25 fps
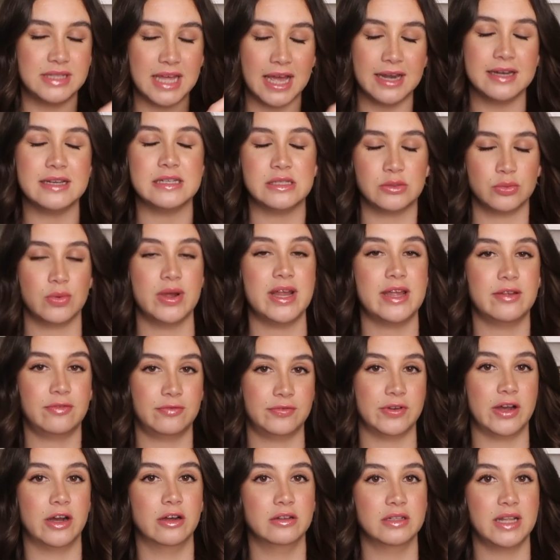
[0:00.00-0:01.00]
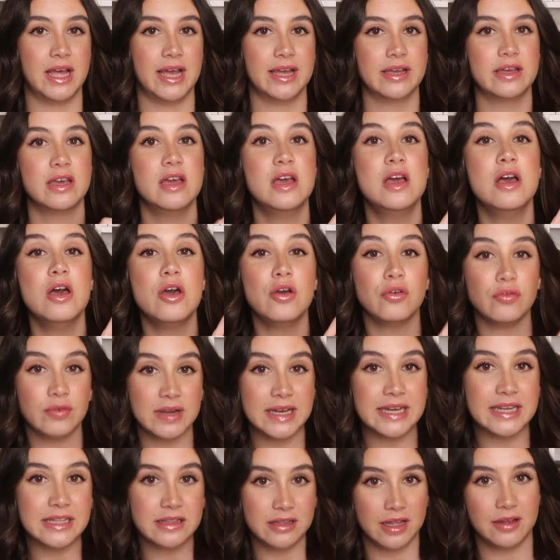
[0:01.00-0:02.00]
That is what it felt like
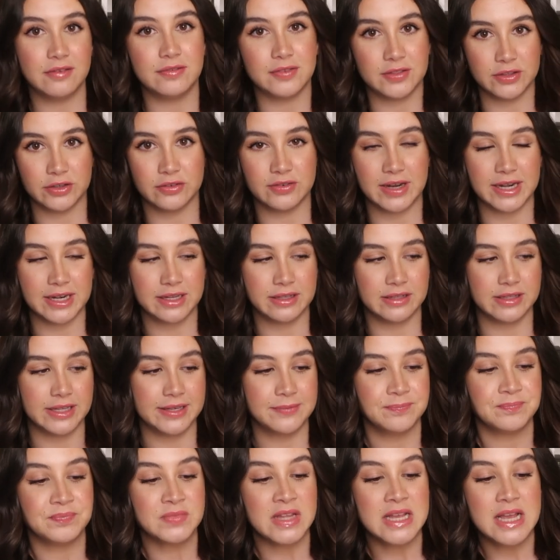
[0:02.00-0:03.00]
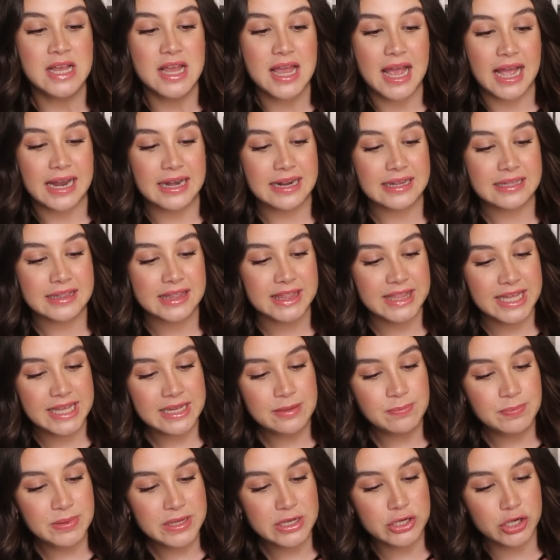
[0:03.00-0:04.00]
reading Love Theoretically. And I
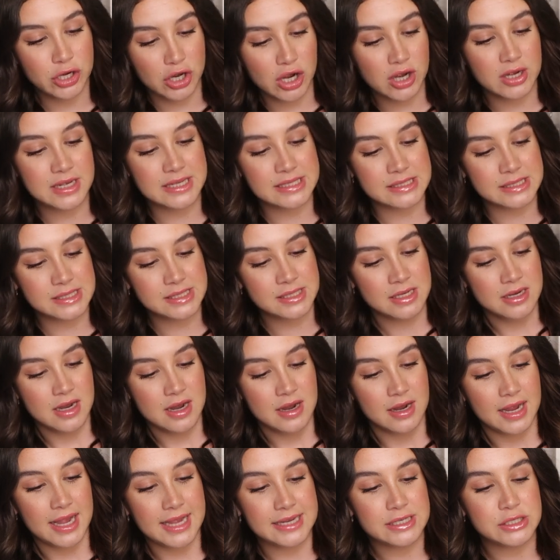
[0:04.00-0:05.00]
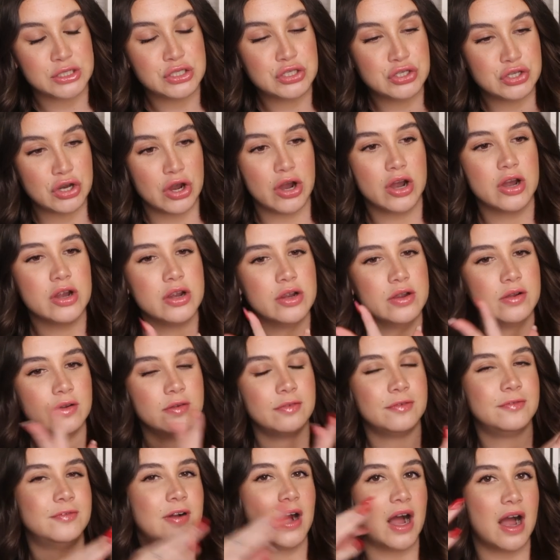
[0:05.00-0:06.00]
think because it's so
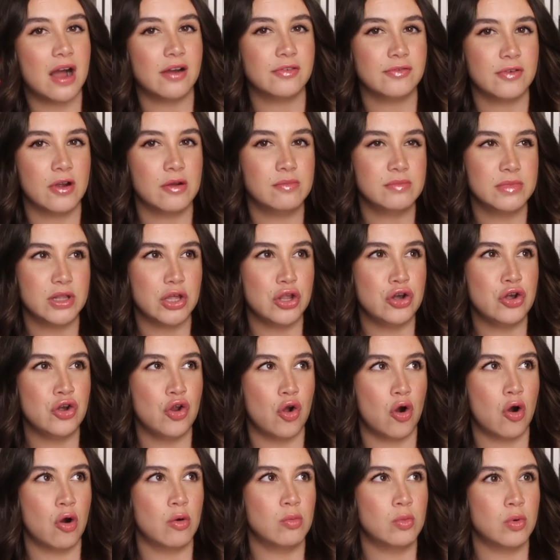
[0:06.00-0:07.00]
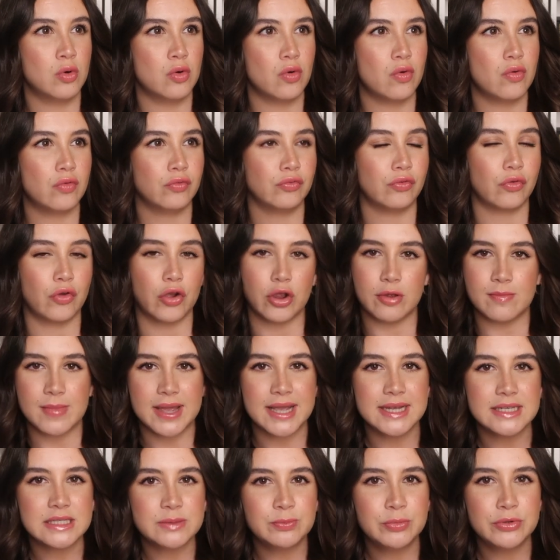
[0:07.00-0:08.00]
far from the normal
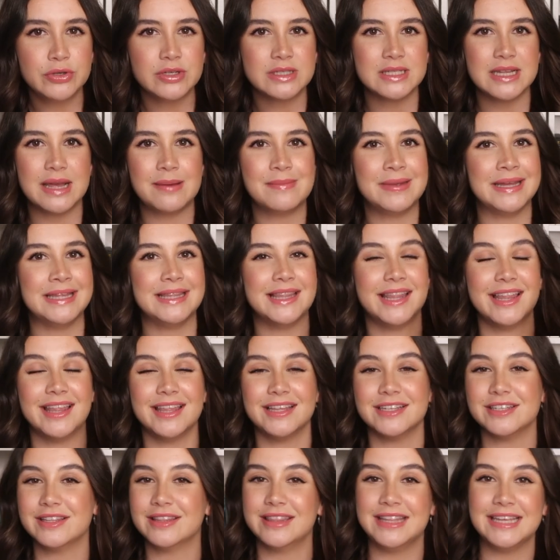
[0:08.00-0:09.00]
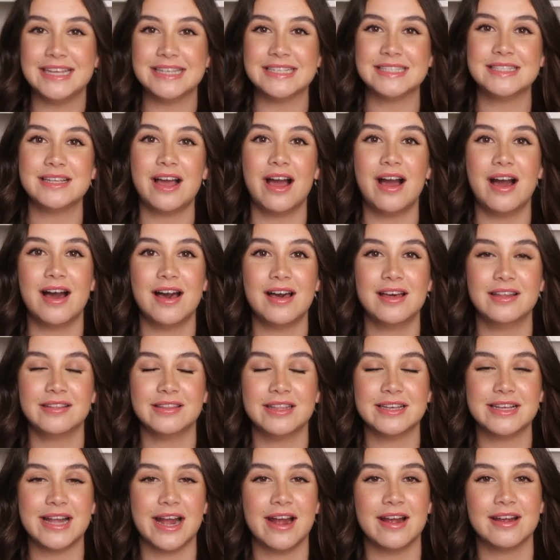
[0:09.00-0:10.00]
romance books, I mean, these are
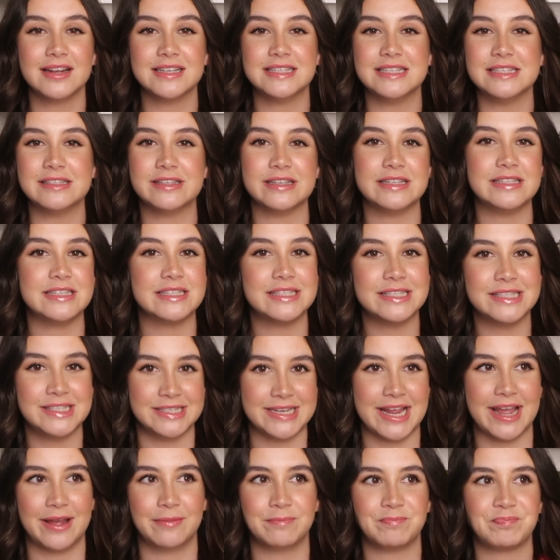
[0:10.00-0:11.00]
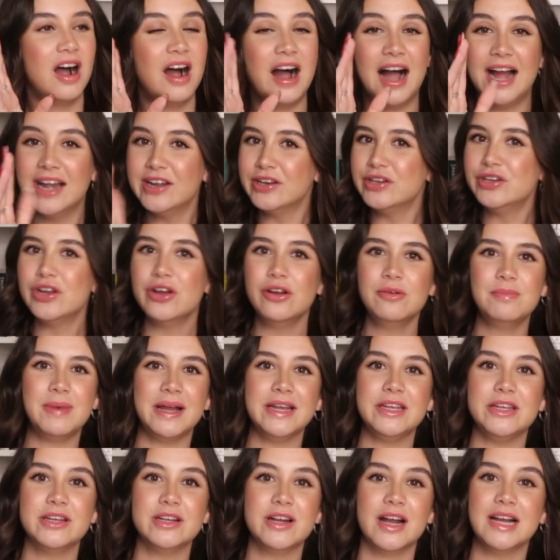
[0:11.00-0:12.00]
the characters in STEM. I don't know
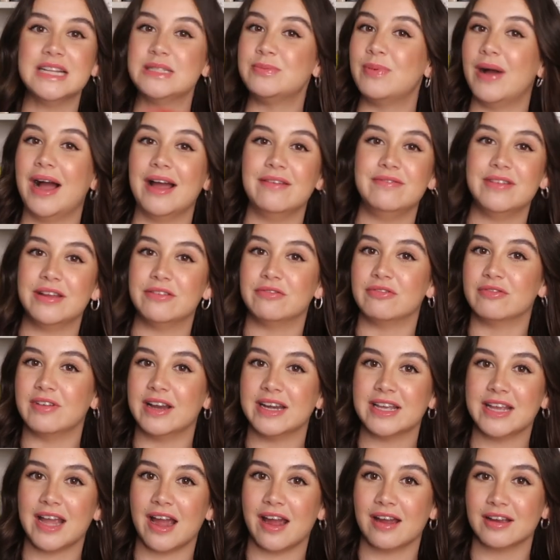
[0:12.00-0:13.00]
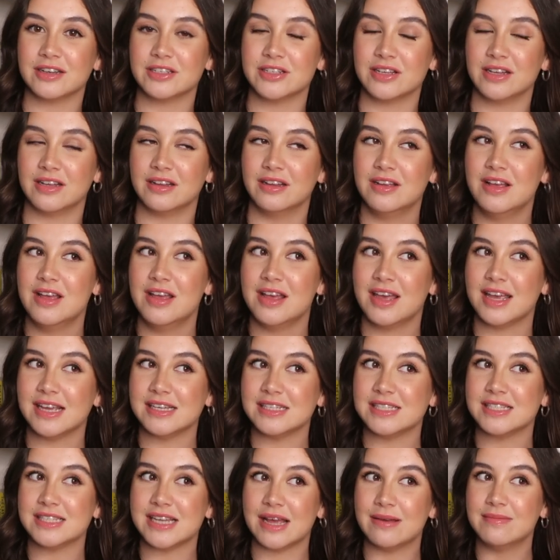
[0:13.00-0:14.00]
about you guys, but I've never read a character in
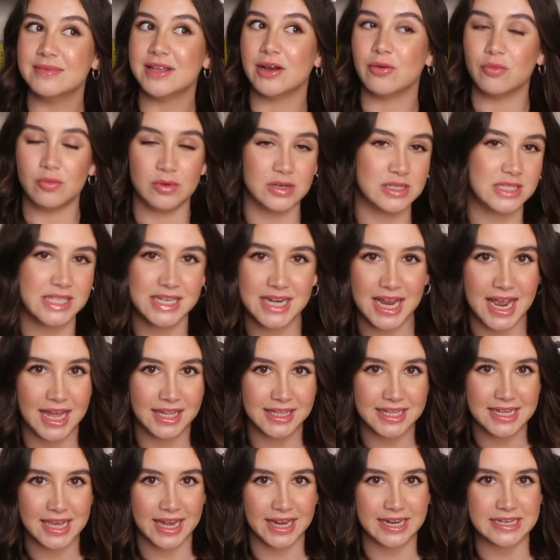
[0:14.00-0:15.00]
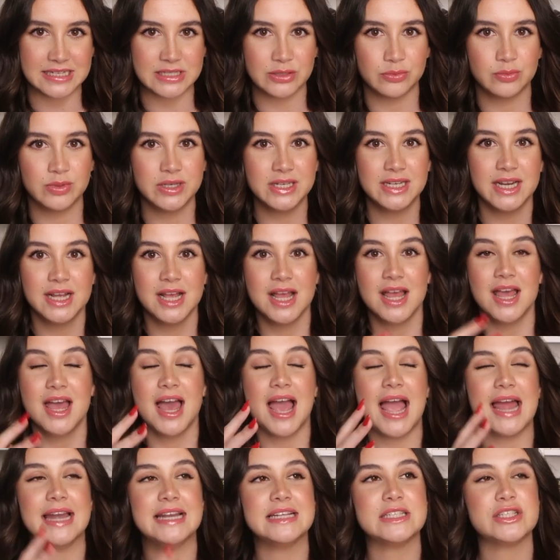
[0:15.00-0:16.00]
STEM that wasn't Ali Hazelwood,
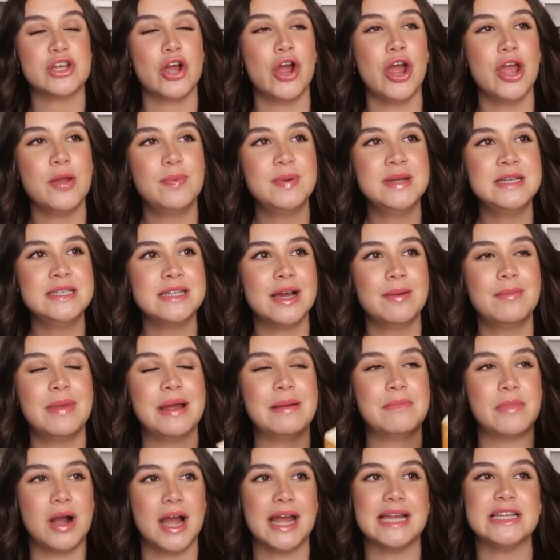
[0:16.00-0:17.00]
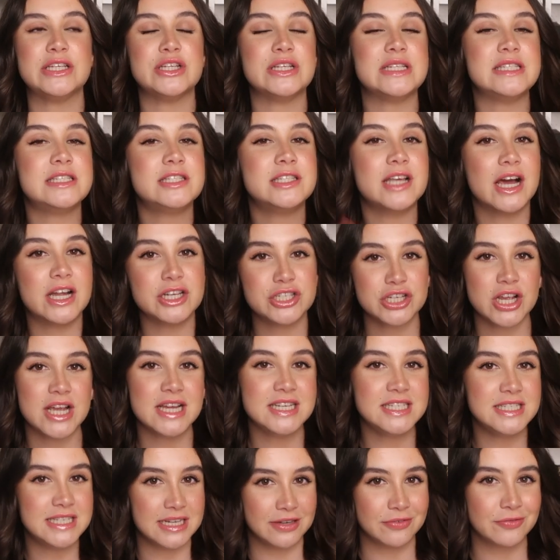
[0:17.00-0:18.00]
and it's opened up my mind to such
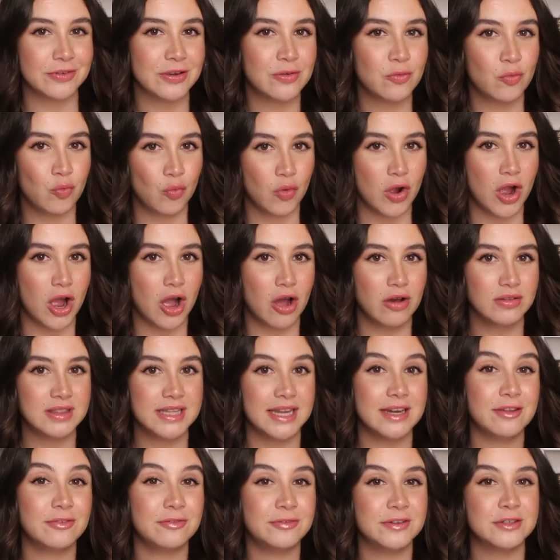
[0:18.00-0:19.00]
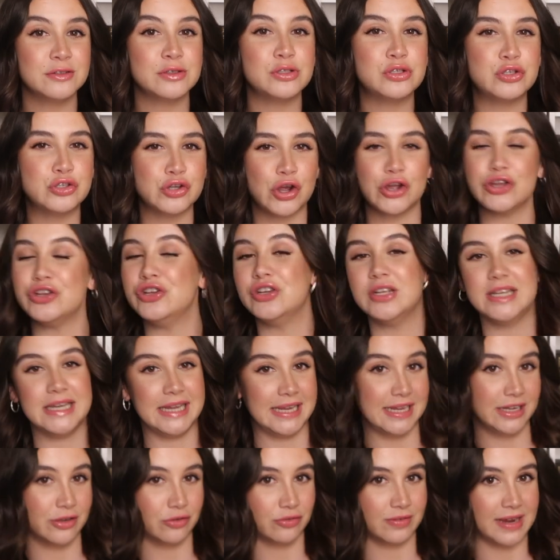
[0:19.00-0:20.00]
a different world that it feels so
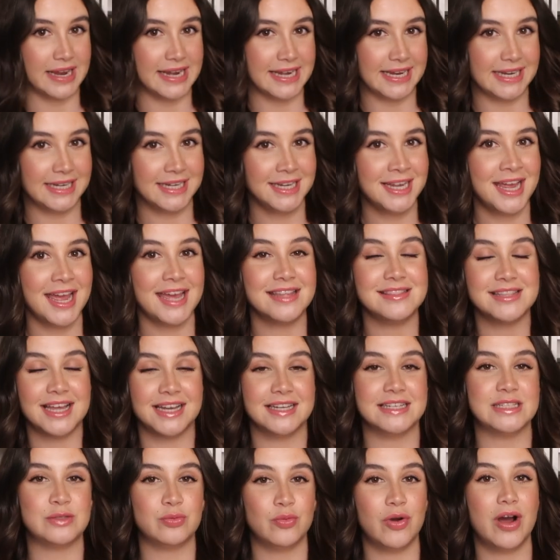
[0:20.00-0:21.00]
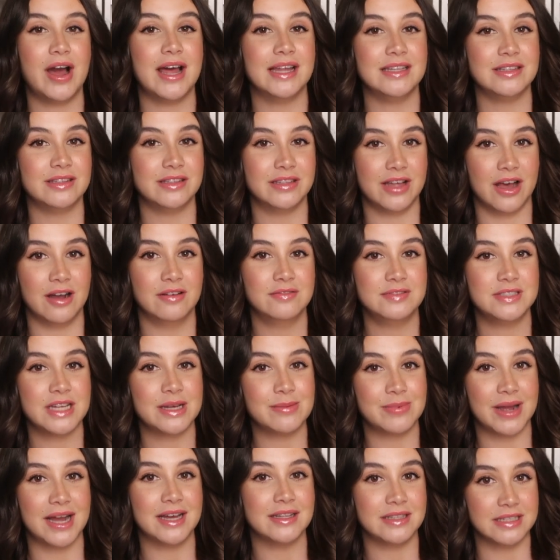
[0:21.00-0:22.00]
unique reading it, and that is what I loved
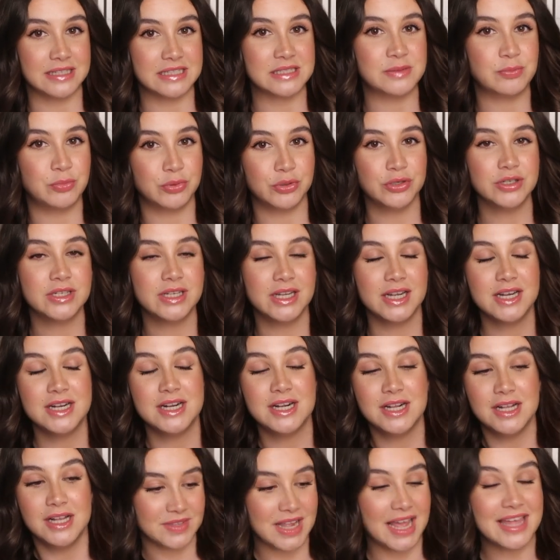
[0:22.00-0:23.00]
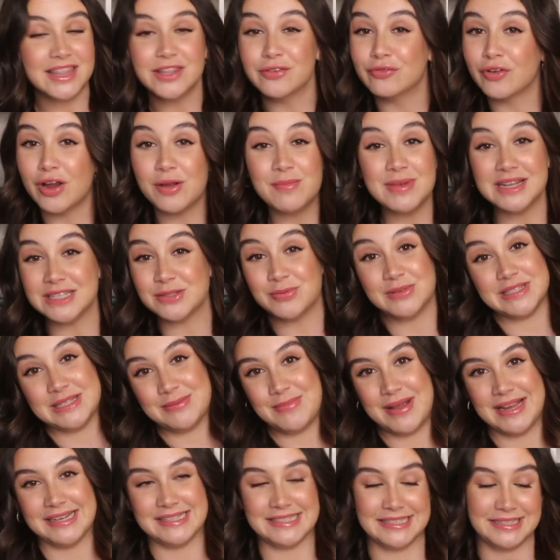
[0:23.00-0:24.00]
about this book. And the romance was
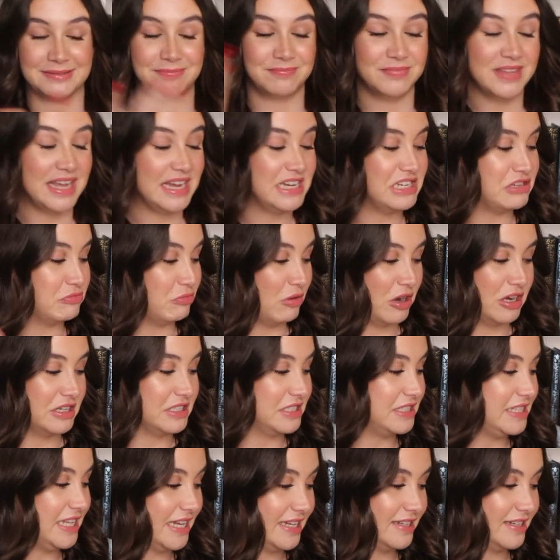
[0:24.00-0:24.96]
amazing. It was